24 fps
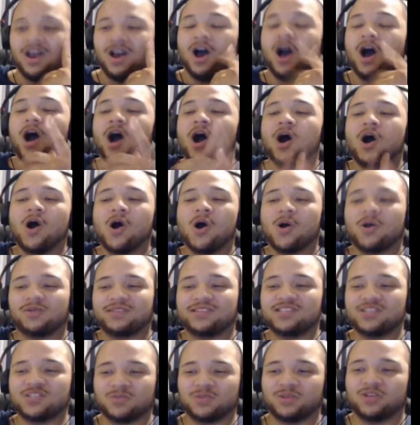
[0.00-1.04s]
Oh, this
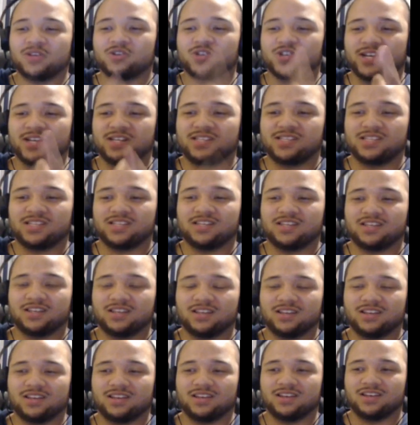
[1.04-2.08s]
is what they're trying to say.
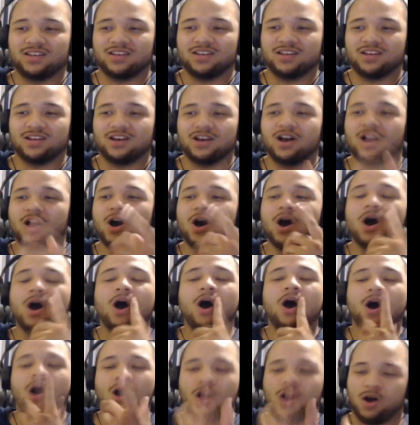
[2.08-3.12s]

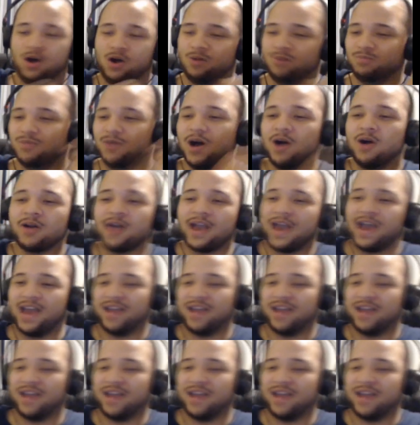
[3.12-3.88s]
Oh, okay.